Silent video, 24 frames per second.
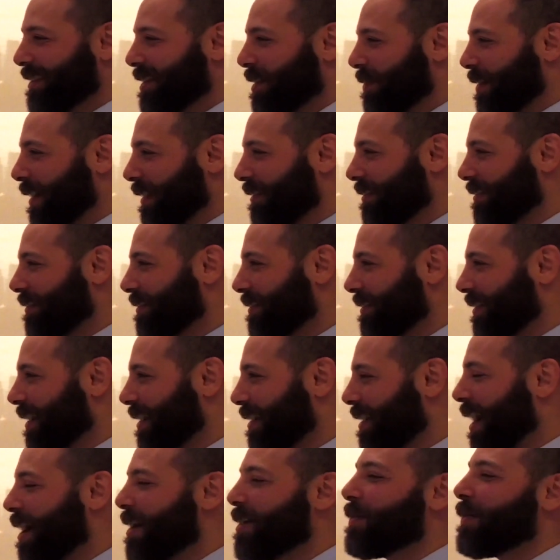
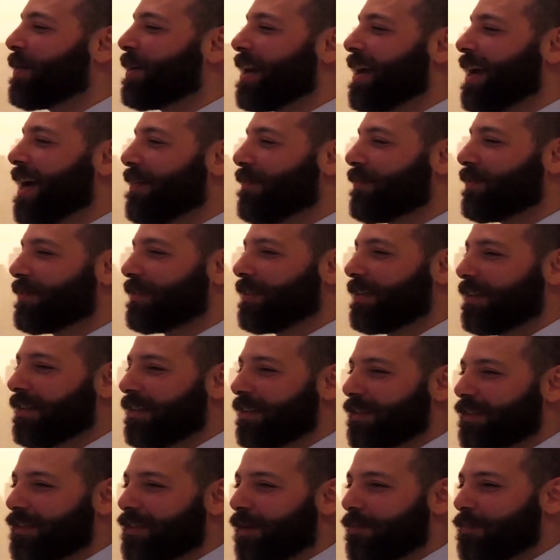I don't want to have
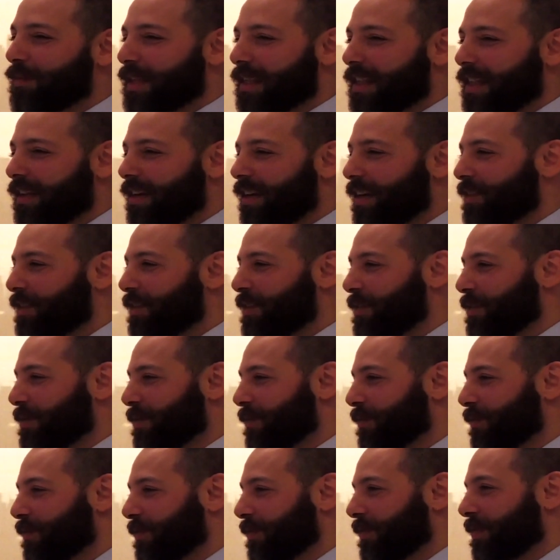something that I
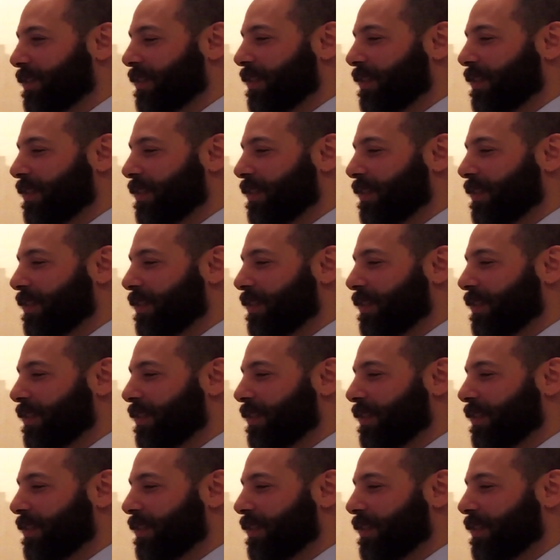do